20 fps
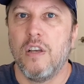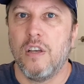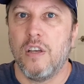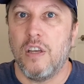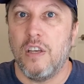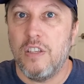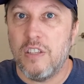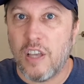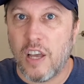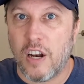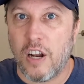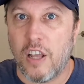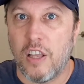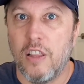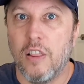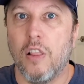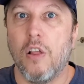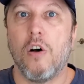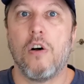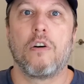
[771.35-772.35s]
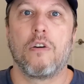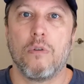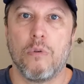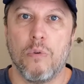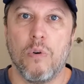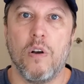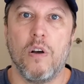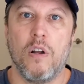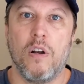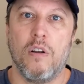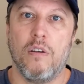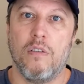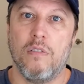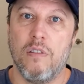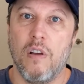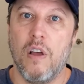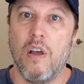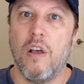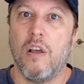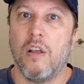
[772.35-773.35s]
He's had a longer run of
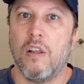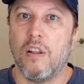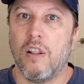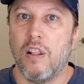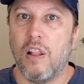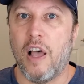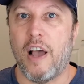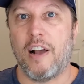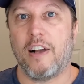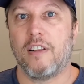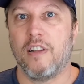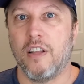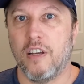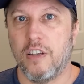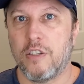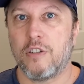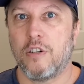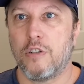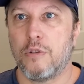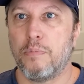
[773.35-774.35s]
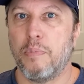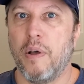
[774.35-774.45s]
lackluster